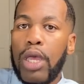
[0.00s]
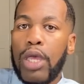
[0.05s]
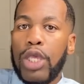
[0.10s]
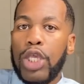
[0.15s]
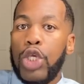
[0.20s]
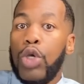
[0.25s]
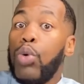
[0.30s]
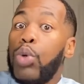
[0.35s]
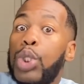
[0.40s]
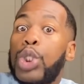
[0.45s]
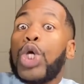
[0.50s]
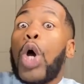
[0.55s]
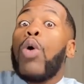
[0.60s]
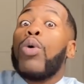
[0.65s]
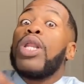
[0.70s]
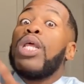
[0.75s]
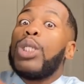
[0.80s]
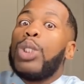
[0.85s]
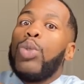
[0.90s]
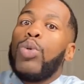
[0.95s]
you show
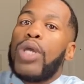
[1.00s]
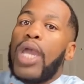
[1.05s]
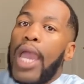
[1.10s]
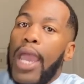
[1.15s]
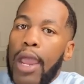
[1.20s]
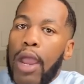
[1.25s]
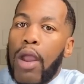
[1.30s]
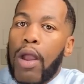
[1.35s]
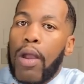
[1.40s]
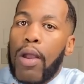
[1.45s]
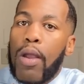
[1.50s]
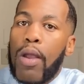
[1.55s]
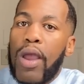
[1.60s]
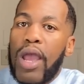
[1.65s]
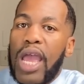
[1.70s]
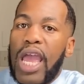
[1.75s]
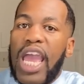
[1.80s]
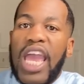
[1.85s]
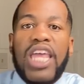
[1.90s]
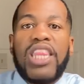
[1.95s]
that you care
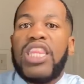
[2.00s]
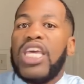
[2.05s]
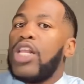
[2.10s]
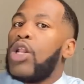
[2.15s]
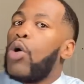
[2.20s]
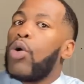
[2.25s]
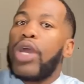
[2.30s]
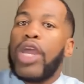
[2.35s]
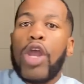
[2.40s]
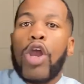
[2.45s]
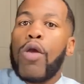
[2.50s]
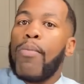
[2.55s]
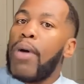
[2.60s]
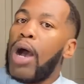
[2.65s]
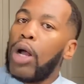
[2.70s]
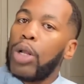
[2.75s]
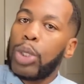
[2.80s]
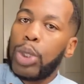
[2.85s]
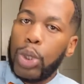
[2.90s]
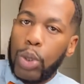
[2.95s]
and they don't care
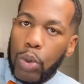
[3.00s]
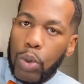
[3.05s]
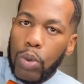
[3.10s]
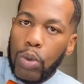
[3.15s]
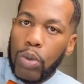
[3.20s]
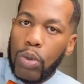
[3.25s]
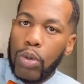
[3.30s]
about you.